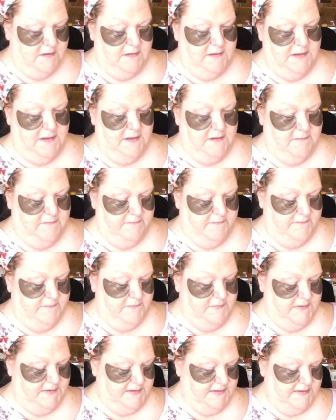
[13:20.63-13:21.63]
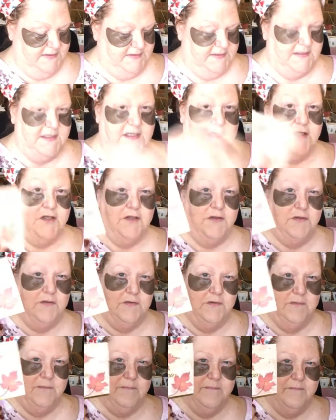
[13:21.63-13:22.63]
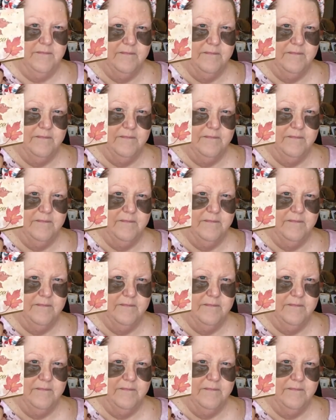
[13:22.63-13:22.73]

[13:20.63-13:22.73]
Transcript: Yeah. It says, thank you.